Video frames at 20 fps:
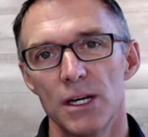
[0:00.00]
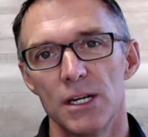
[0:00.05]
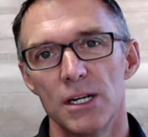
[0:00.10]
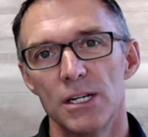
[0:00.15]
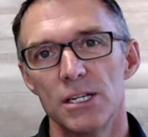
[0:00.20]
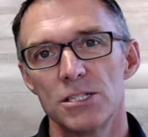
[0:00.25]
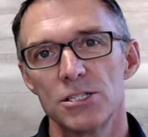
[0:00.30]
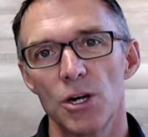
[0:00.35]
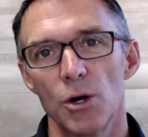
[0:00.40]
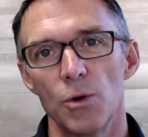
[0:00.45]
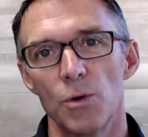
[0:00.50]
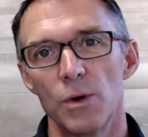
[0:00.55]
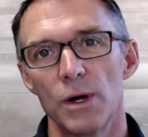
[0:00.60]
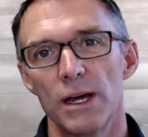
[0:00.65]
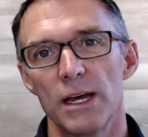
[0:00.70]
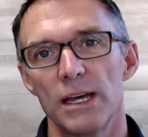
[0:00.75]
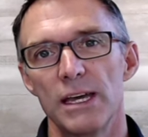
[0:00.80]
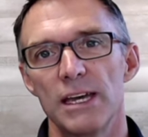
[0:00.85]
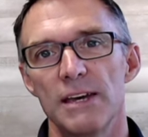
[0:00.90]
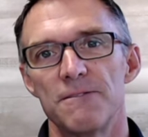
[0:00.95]
So
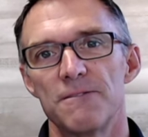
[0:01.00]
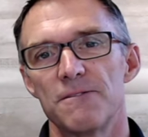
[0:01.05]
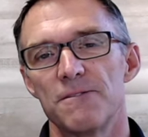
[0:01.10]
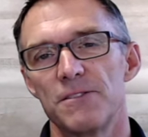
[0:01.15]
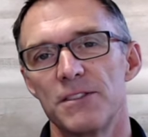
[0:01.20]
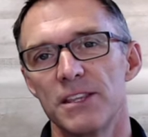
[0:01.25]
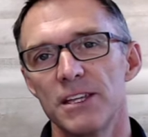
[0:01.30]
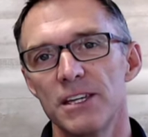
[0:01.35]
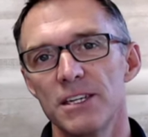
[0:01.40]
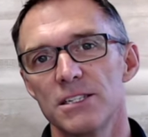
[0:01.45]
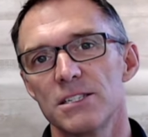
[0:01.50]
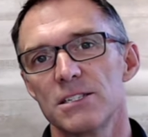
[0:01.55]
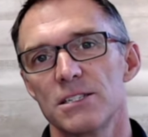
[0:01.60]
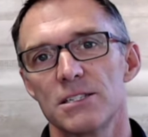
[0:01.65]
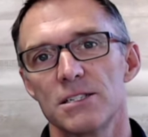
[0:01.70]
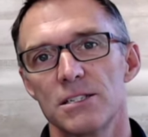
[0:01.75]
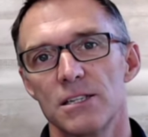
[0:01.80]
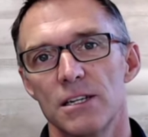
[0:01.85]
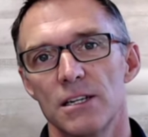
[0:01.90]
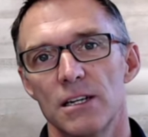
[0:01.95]
if
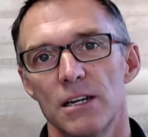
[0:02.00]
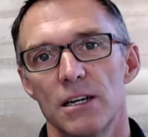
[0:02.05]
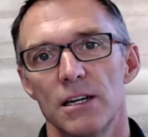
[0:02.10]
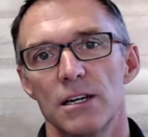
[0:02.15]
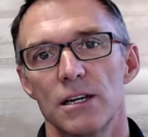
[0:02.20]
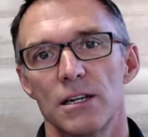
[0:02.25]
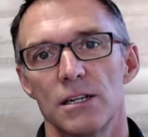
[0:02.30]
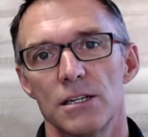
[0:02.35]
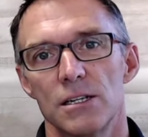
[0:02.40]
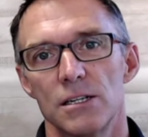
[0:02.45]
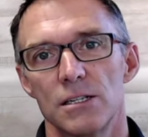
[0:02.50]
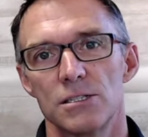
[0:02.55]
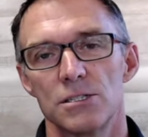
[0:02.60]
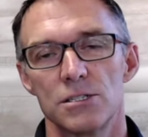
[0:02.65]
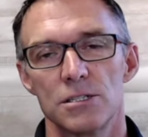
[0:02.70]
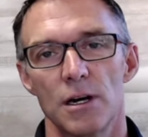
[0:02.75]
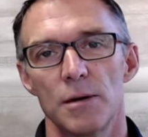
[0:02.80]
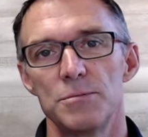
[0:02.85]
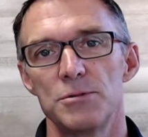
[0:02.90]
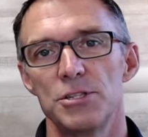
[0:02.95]
this
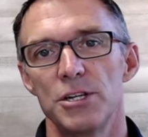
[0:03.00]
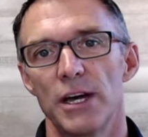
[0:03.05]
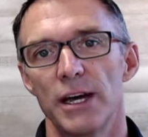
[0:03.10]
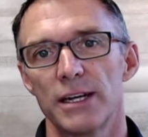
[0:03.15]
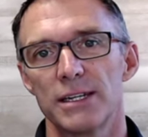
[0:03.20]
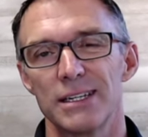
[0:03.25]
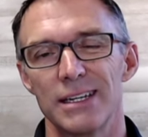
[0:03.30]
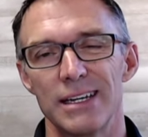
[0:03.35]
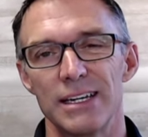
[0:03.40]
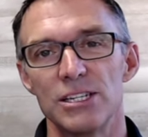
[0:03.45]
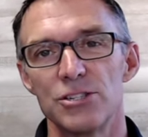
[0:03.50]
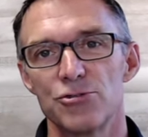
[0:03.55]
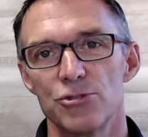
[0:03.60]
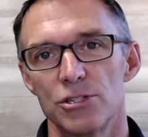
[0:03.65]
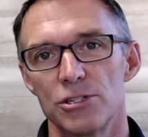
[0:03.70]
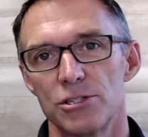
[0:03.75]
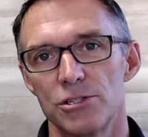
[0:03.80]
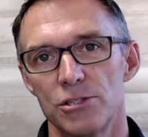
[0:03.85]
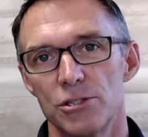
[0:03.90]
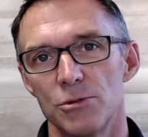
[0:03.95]
subject
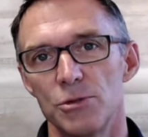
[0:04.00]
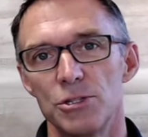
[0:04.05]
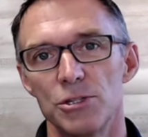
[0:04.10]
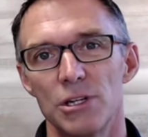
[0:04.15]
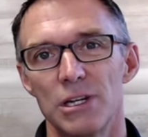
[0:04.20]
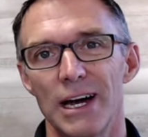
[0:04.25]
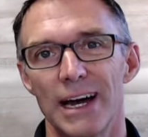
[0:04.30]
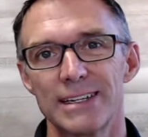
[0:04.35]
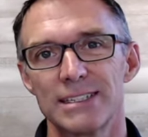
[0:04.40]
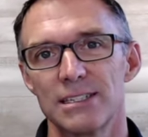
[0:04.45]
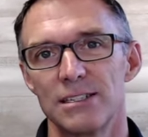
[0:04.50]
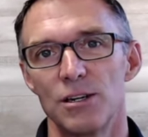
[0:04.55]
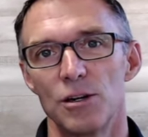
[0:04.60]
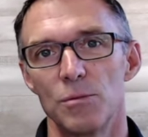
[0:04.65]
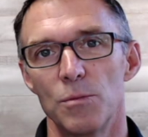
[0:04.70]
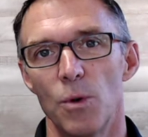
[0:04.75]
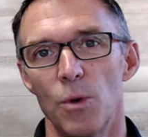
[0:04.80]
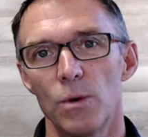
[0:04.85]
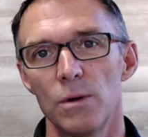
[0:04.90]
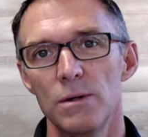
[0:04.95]
interests you and you'd like to know
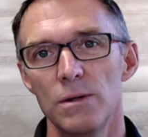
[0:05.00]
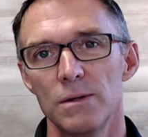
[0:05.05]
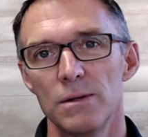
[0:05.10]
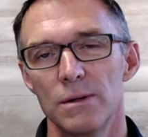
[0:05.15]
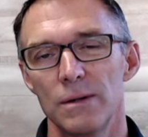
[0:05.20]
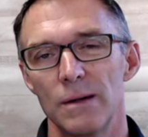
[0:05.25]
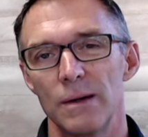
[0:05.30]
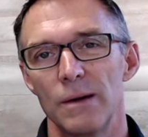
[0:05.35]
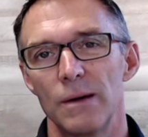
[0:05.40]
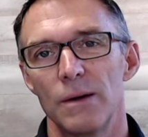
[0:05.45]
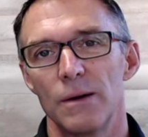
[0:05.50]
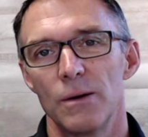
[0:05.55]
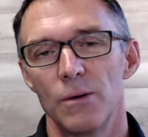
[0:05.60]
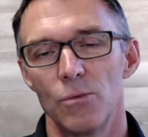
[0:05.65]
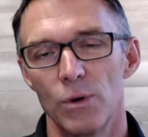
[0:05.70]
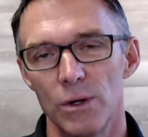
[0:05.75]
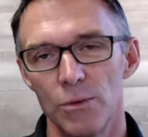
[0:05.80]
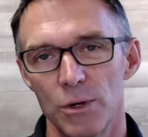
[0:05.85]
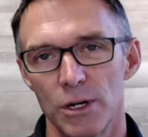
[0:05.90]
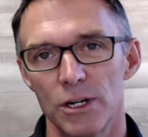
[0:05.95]
more,
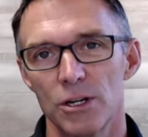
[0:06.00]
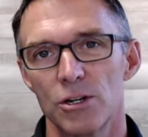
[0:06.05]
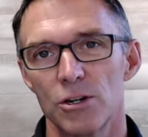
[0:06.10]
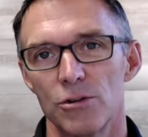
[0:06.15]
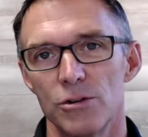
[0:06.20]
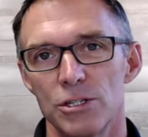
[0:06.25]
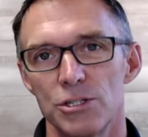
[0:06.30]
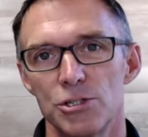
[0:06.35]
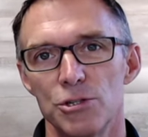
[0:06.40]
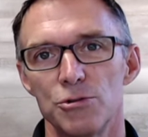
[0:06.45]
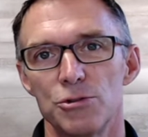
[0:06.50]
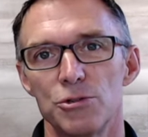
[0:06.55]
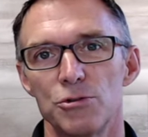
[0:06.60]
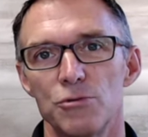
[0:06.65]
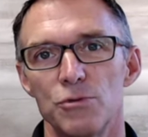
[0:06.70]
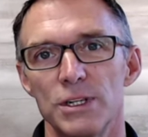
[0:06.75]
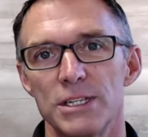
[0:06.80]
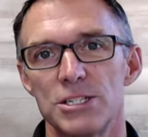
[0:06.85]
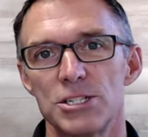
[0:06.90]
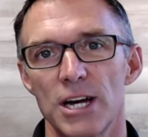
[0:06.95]
we would encourage you to
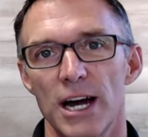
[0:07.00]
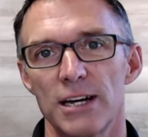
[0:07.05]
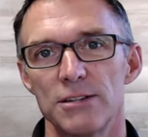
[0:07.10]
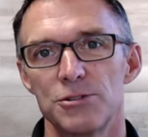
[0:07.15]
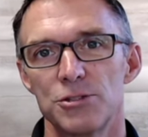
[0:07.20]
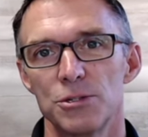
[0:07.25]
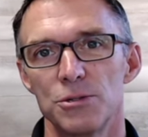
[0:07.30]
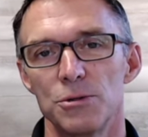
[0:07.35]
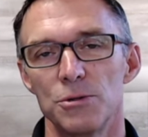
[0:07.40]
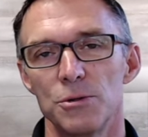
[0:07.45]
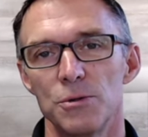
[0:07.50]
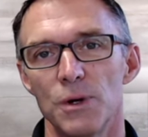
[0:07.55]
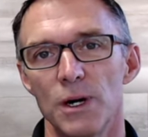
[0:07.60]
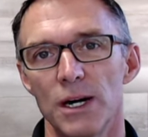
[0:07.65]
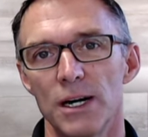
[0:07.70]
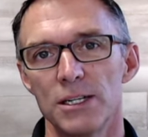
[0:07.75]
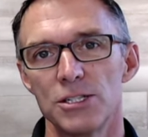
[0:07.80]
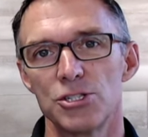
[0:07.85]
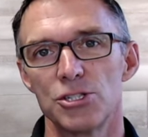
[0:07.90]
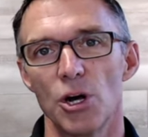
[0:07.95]
reach out
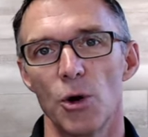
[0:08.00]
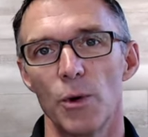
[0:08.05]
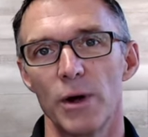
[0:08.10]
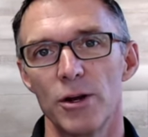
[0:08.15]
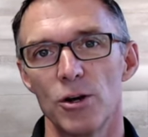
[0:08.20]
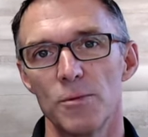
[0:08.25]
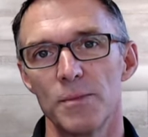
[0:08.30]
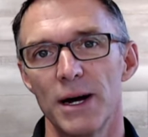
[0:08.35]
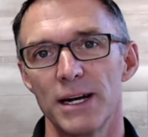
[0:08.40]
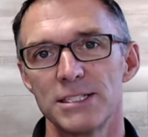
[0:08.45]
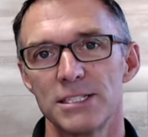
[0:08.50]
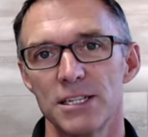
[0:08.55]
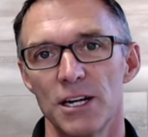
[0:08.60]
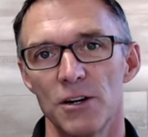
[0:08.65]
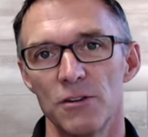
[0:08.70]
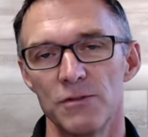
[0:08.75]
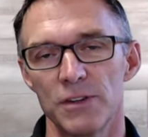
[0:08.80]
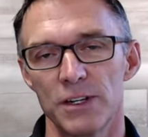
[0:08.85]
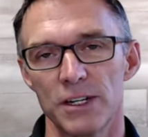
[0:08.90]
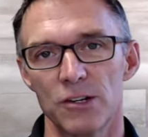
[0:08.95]
to Joey or
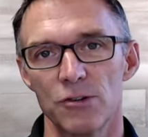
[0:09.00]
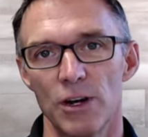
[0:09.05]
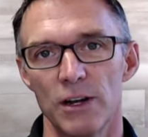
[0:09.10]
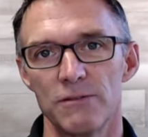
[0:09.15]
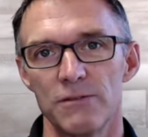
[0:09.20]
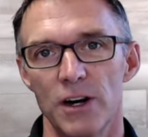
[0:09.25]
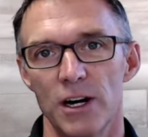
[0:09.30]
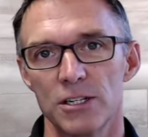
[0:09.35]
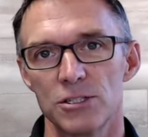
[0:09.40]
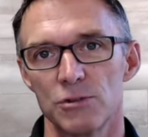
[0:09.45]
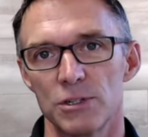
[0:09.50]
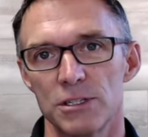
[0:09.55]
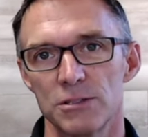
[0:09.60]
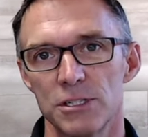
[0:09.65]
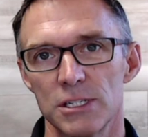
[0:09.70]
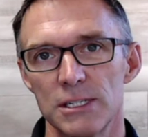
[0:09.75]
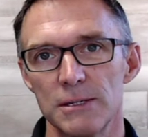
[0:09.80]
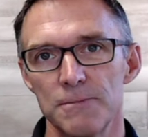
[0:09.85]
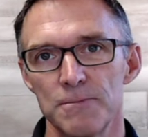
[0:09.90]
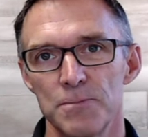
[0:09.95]
myself at Gray Fox
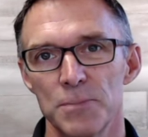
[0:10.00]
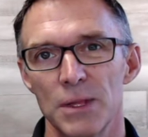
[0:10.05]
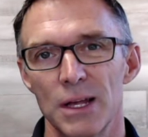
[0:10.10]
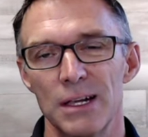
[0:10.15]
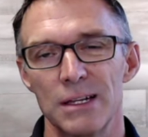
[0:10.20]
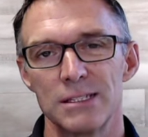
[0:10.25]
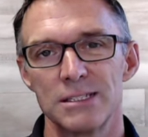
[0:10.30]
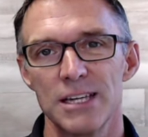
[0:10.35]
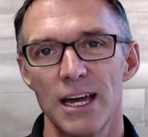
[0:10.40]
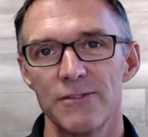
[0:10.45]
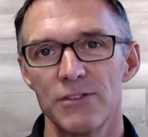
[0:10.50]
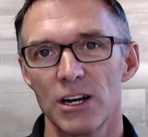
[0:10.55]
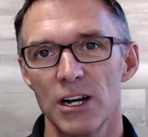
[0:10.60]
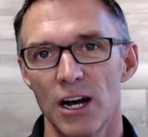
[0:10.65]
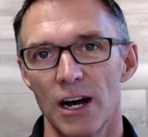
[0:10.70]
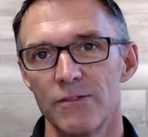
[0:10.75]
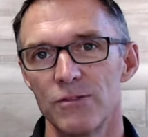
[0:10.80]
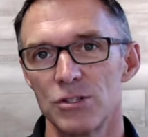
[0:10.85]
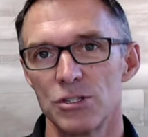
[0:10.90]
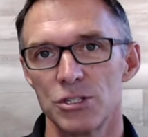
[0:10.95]
Realty. Let's have a
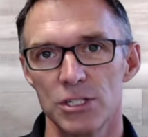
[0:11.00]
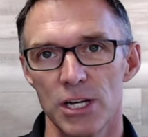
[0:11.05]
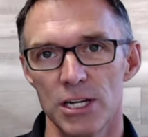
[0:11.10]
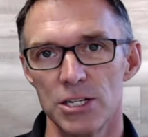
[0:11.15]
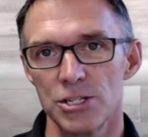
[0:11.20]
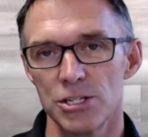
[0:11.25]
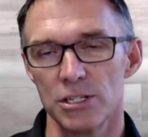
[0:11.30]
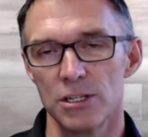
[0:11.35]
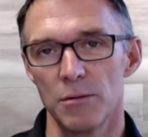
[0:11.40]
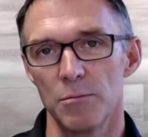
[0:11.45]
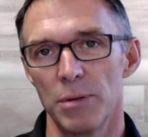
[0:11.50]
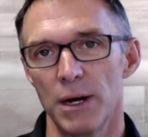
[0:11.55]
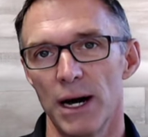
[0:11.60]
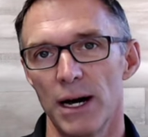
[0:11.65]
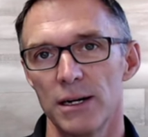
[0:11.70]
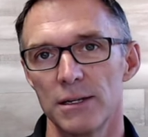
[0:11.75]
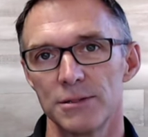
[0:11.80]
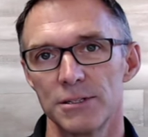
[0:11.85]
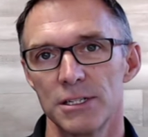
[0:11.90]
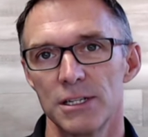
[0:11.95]
conversation
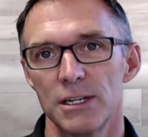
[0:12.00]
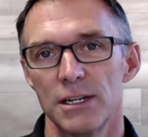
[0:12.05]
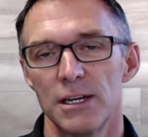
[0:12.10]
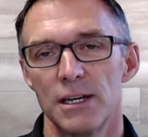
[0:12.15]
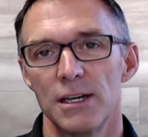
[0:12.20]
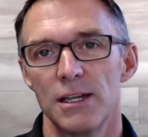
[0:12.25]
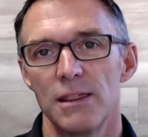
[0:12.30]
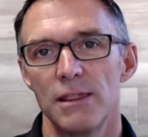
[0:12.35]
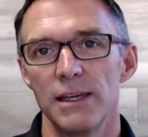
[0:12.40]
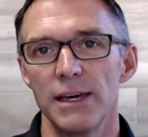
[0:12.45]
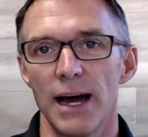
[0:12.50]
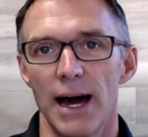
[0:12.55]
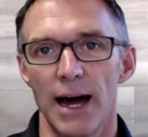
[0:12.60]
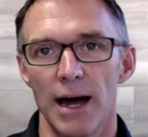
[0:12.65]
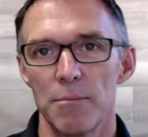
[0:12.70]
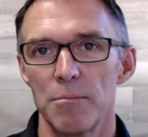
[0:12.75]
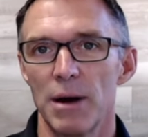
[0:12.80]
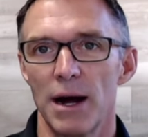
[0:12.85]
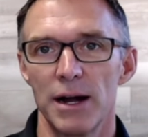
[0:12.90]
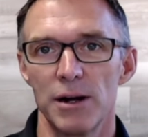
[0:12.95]
about the
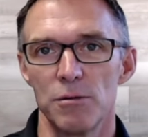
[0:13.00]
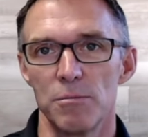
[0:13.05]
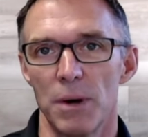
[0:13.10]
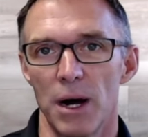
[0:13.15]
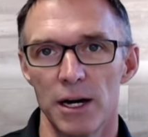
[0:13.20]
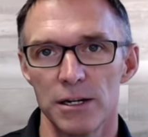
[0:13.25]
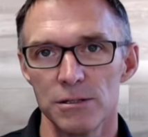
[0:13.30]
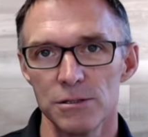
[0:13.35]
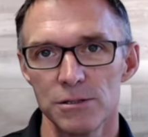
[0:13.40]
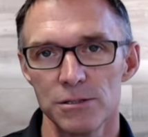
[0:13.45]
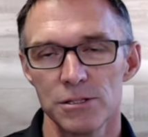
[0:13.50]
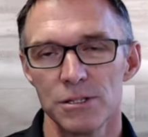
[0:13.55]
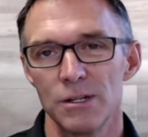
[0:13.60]
iBuyer models.